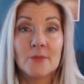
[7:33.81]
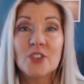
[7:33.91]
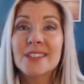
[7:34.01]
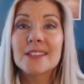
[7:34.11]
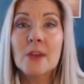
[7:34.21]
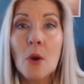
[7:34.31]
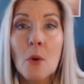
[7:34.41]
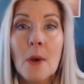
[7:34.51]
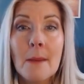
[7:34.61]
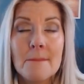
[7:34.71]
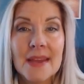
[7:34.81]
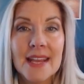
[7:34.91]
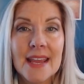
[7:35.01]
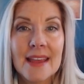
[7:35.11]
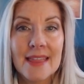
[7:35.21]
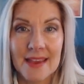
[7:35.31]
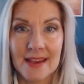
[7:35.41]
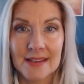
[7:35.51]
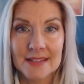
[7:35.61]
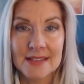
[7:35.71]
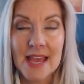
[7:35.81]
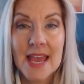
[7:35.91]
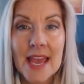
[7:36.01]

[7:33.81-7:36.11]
Just so many things.